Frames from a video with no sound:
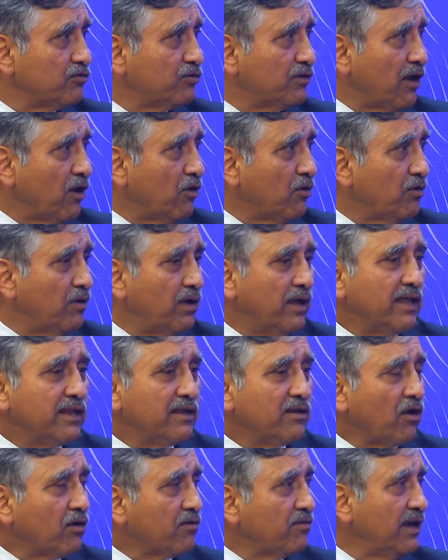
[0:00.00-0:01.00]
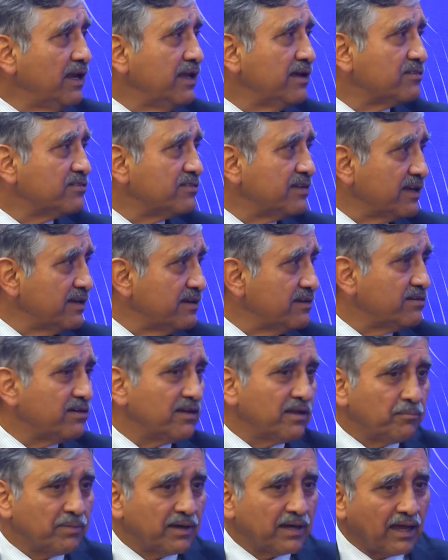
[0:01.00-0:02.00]
now not really a signatory,
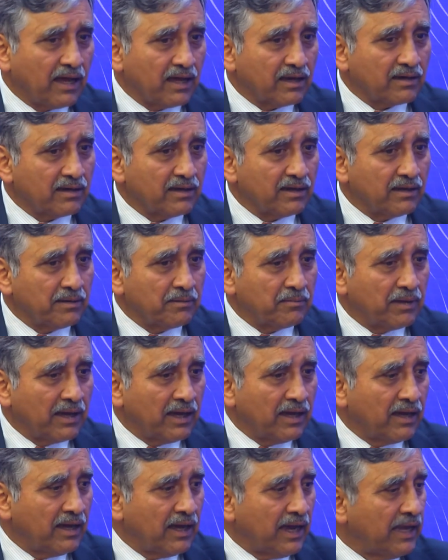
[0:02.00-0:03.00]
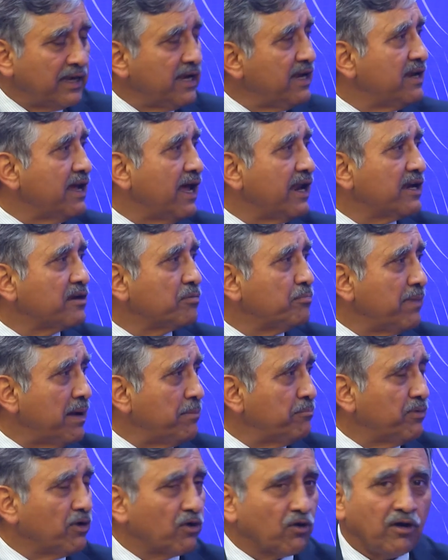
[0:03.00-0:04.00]
but are an indirect
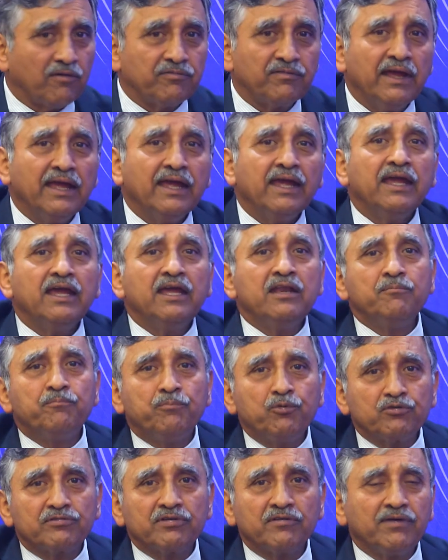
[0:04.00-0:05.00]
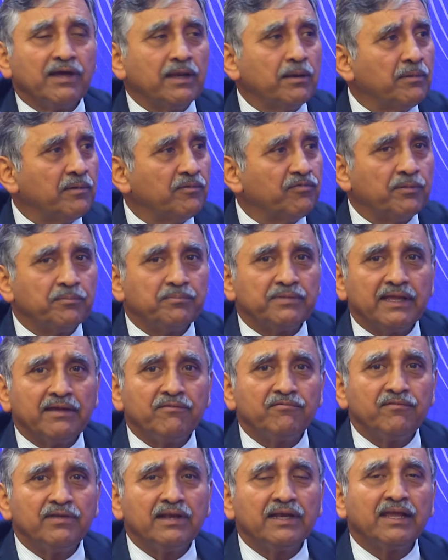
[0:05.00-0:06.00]
member of, inputs available from them
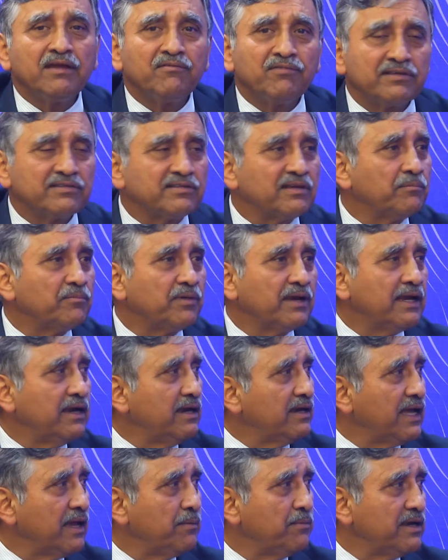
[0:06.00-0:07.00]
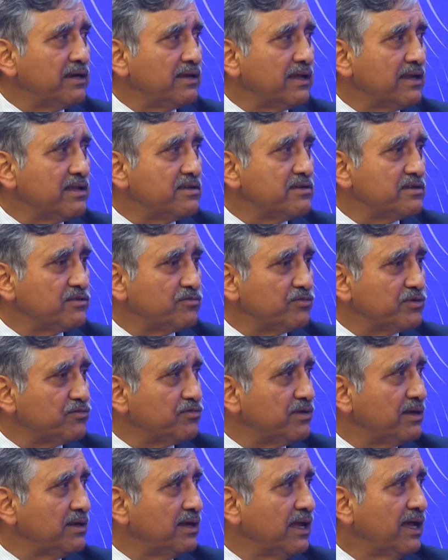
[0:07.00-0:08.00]
will give us some real-time intelligence, which
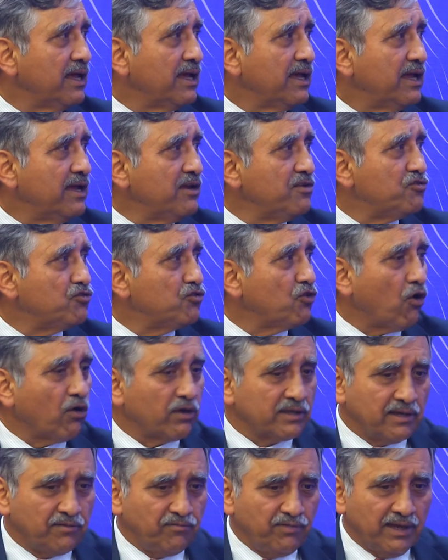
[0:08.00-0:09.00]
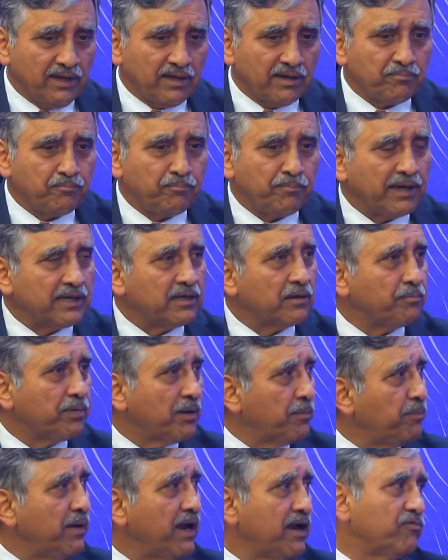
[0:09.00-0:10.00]
will ensure that we are better
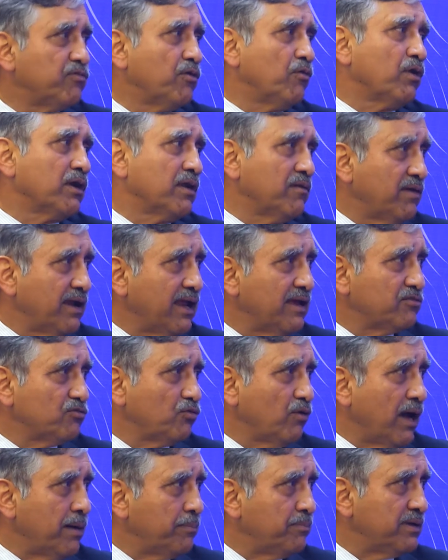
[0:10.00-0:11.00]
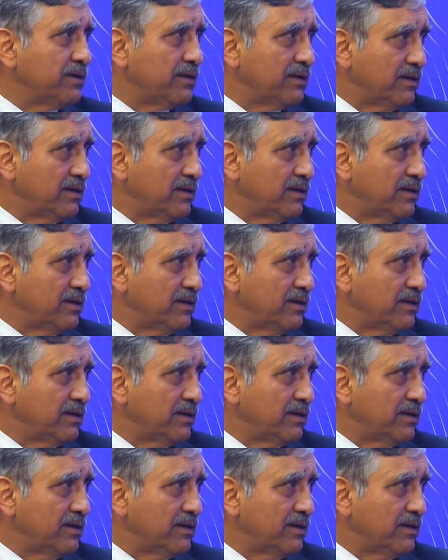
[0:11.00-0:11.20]
prepared for whatever has to happen.